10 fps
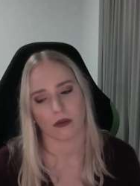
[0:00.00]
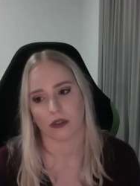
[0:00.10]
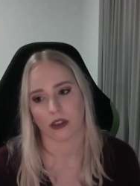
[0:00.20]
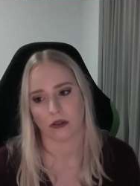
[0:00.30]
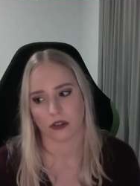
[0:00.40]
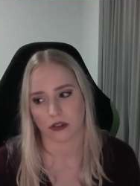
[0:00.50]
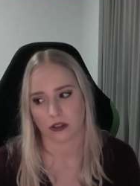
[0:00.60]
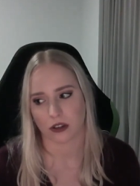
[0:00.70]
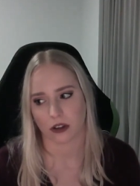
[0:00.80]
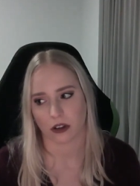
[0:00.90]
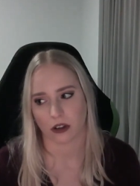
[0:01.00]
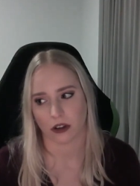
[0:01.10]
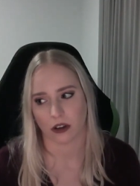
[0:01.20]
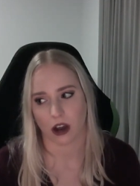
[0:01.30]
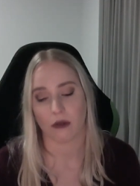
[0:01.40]
there was also,
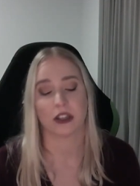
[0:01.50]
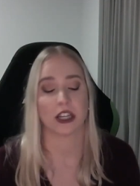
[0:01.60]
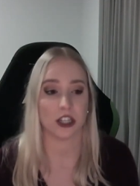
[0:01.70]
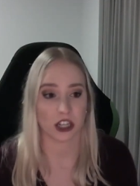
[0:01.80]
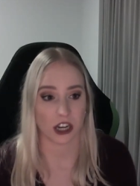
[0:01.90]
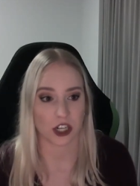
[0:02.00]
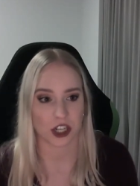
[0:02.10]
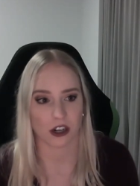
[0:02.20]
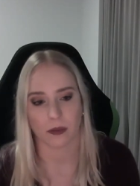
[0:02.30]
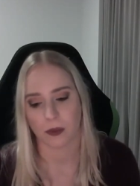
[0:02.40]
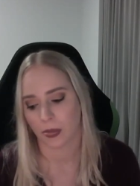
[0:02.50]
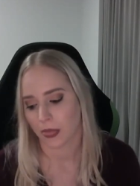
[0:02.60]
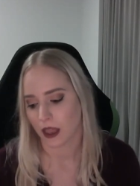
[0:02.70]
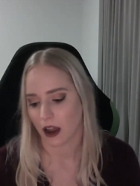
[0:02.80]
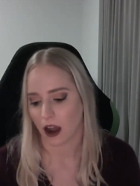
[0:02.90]
I went to Indonesia
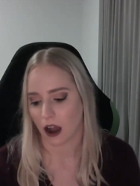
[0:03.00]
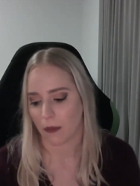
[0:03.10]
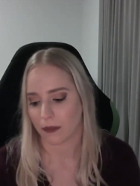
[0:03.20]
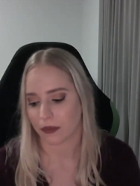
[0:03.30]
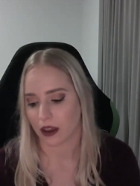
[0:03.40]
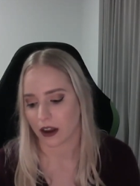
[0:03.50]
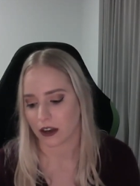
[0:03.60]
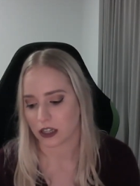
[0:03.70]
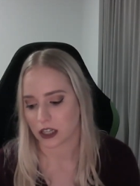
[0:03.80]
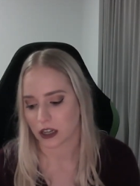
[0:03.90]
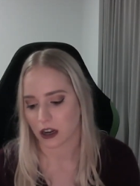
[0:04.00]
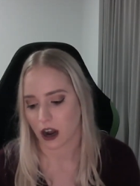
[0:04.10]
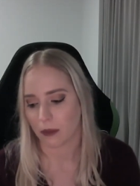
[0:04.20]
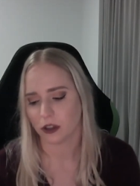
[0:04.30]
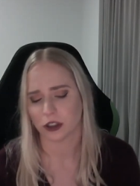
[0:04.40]
um, and
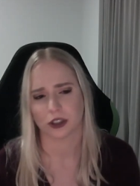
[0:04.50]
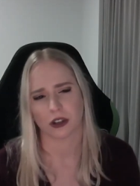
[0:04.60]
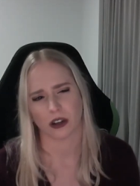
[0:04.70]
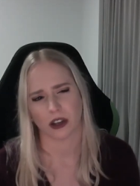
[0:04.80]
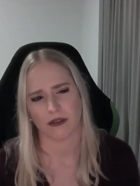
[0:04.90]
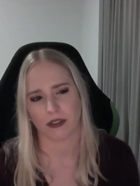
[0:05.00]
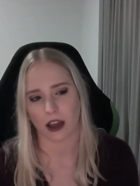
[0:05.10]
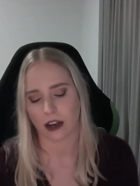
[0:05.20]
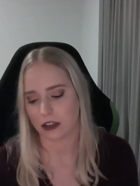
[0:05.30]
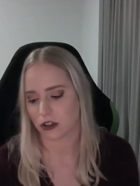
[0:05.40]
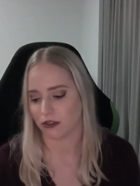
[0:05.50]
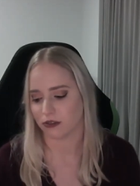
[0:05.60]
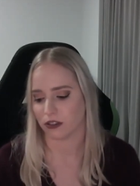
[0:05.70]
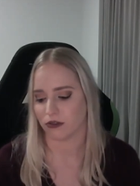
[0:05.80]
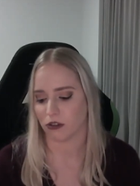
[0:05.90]
I'm not sure if that is
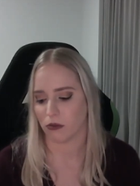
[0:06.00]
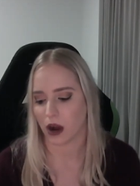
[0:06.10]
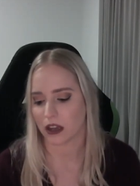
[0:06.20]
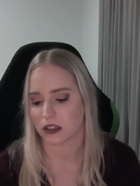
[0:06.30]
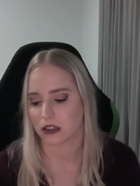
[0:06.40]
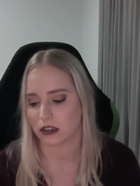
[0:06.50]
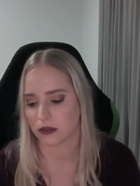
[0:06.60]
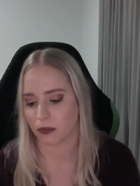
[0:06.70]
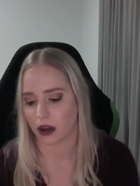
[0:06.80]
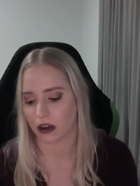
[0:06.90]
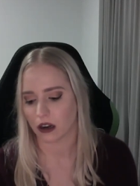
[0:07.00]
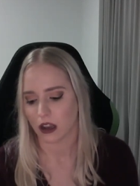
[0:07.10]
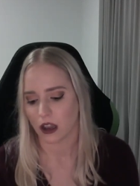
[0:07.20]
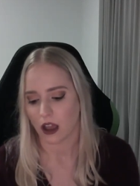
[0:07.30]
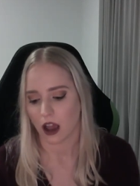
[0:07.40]
offered for masters, but
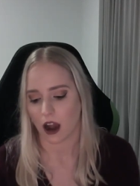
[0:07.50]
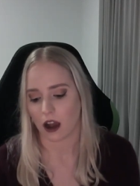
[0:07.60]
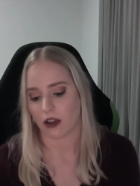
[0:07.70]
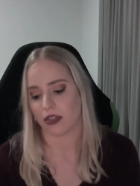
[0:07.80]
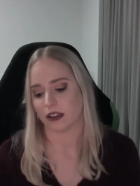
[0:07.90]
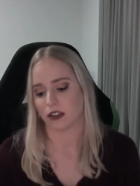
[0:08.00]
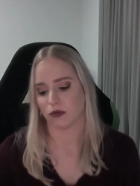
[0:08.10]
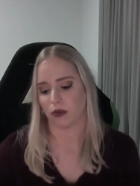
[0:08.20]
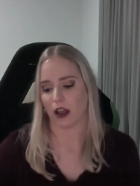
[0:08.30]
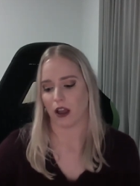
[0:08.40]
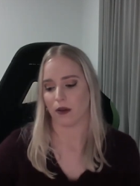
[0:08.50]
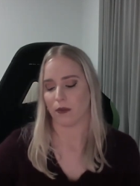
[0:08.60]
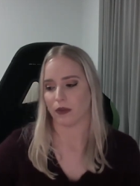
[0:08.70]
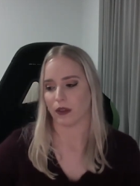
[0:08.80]
uh, that's where